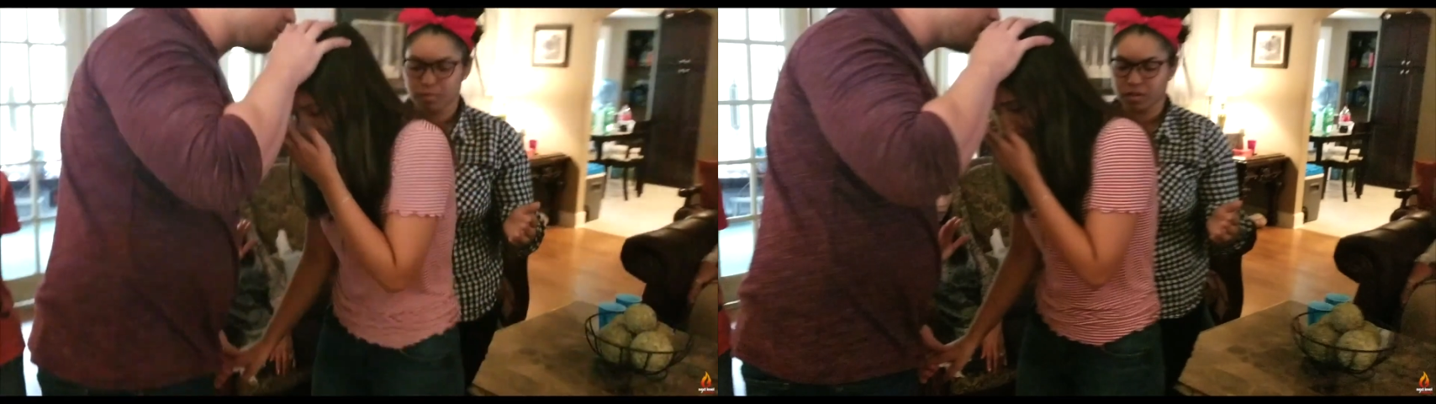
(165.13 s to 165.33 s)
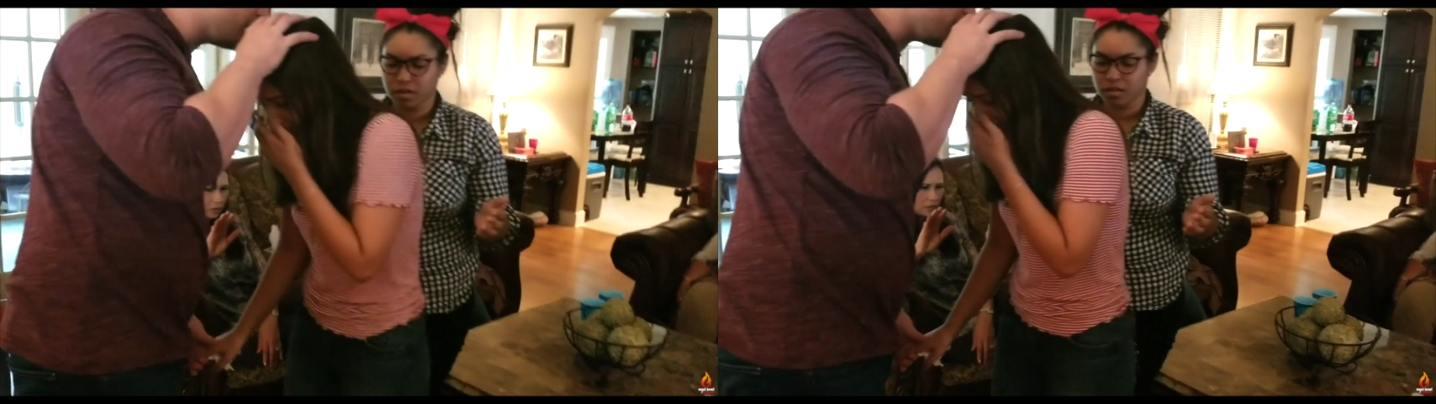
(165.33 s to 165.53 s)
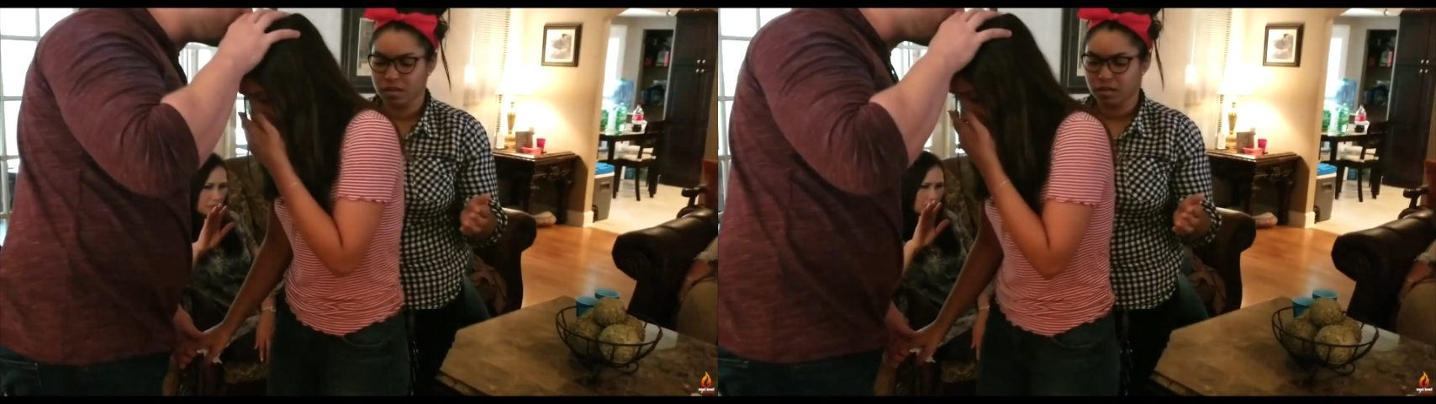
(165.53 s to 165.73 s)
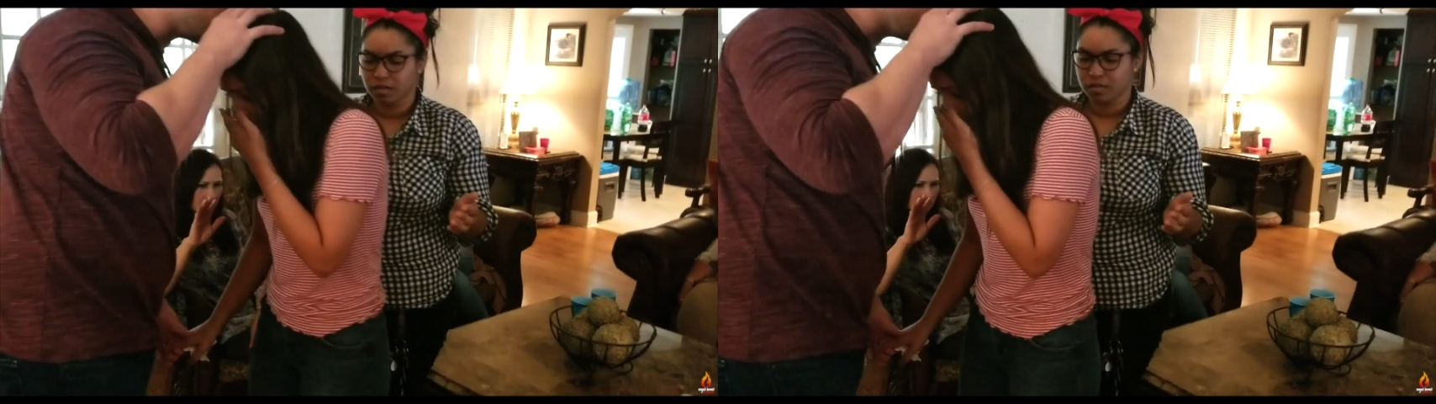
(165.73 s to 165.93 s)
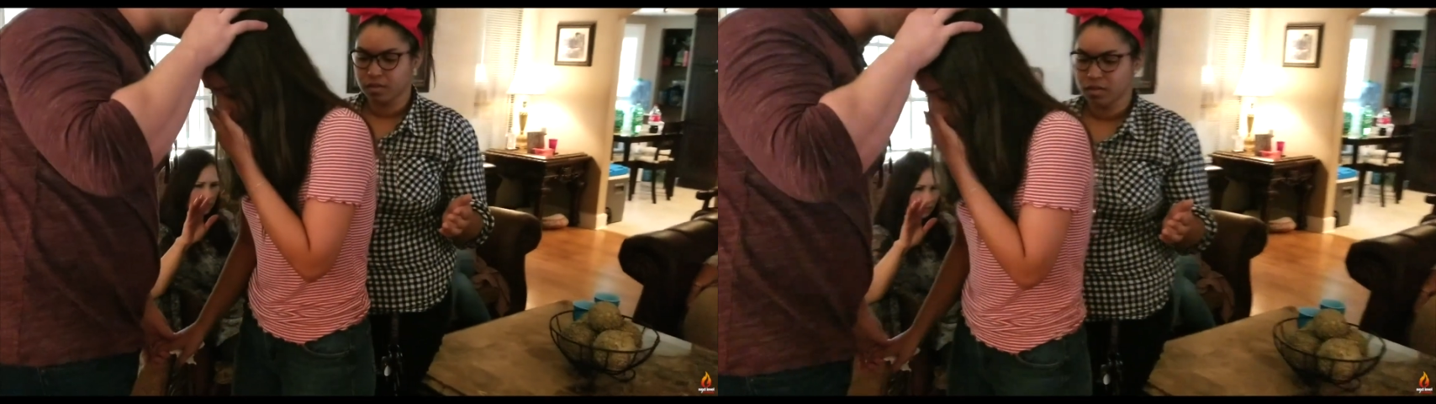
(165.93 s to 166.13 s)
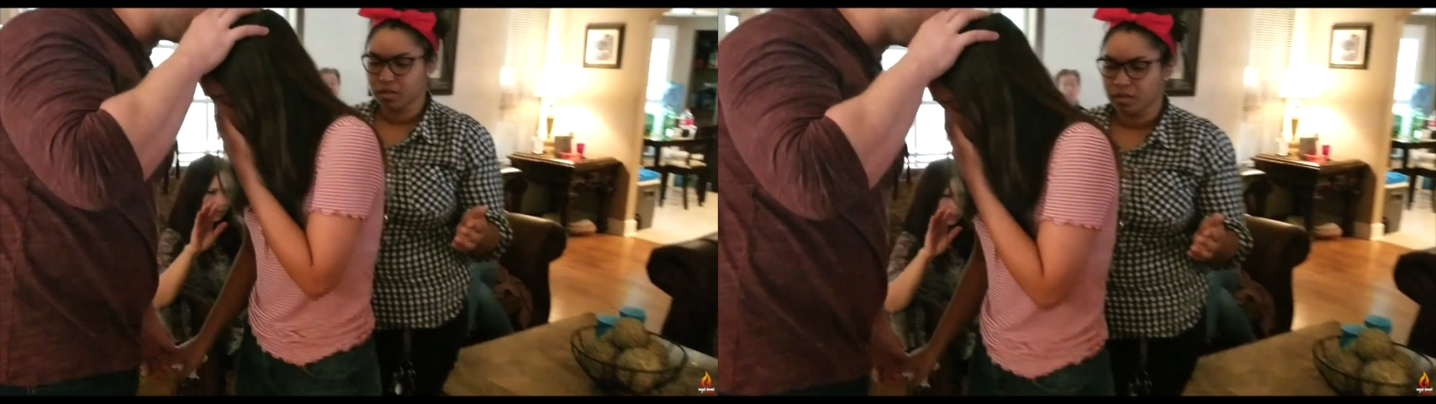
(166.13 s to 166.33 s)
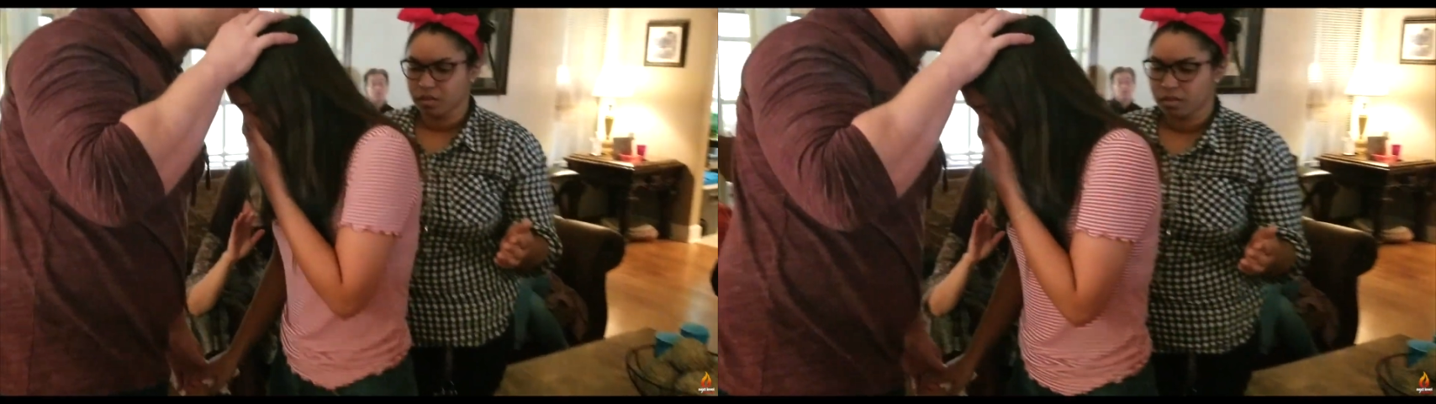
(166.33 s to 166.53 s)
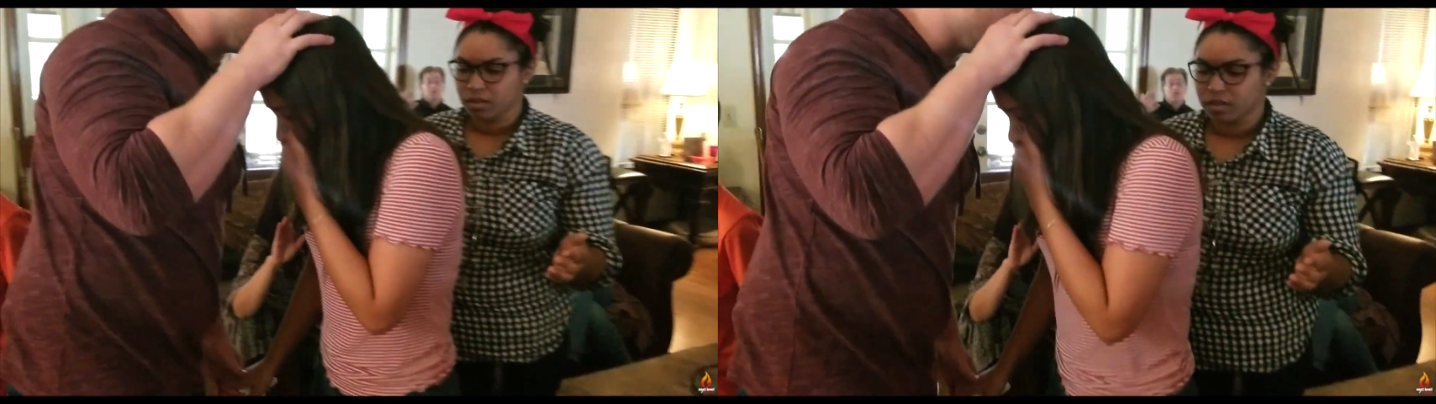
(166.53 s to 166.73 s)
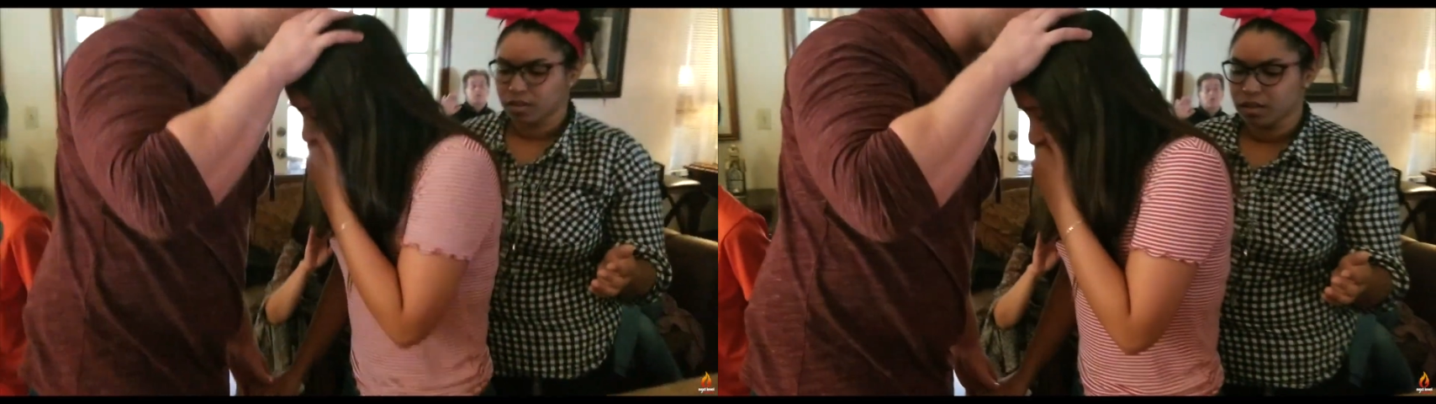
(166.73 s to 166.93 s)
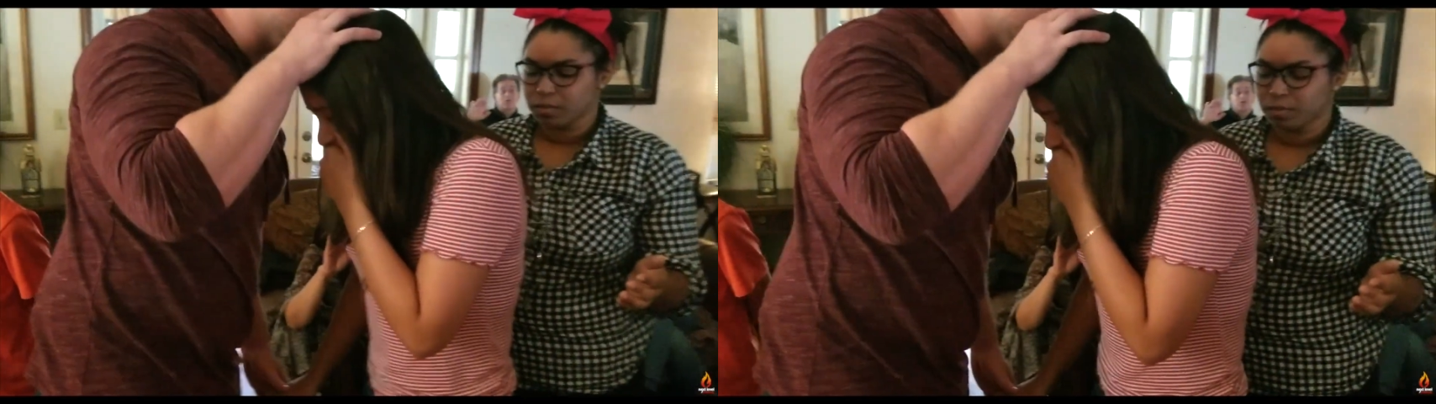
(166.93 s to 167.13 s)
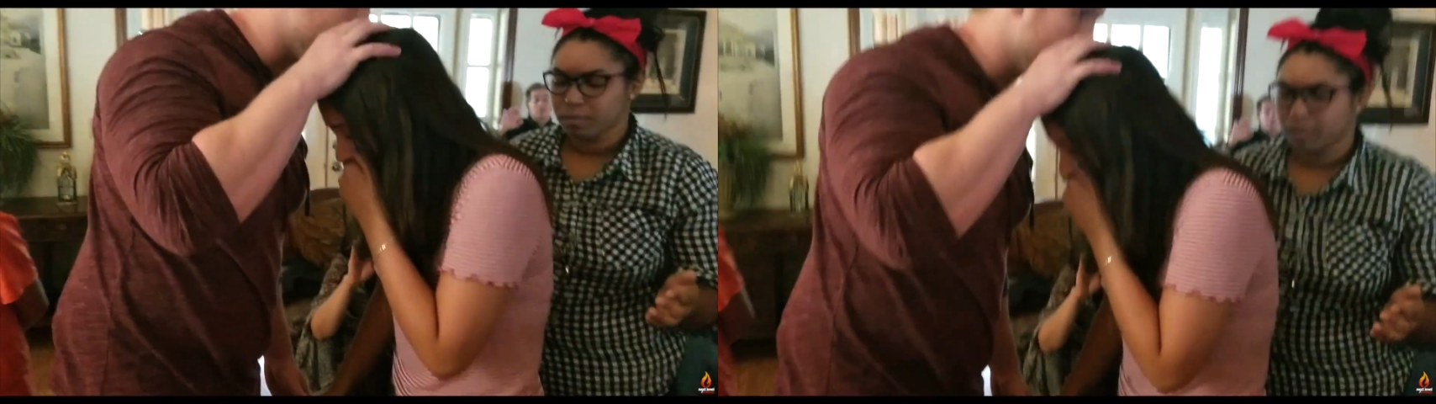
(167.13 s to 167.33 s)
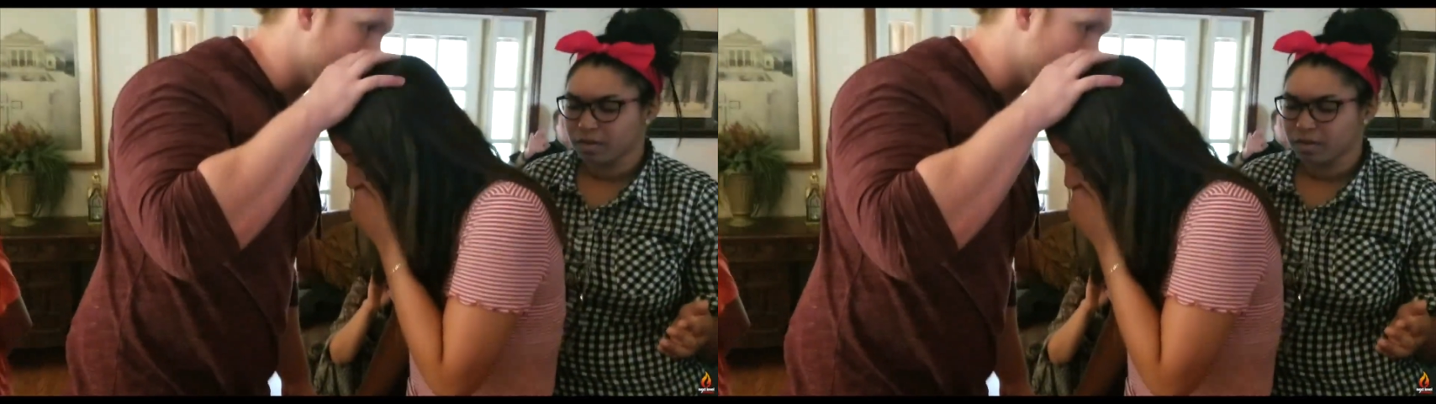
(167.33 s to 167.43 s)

[no speech]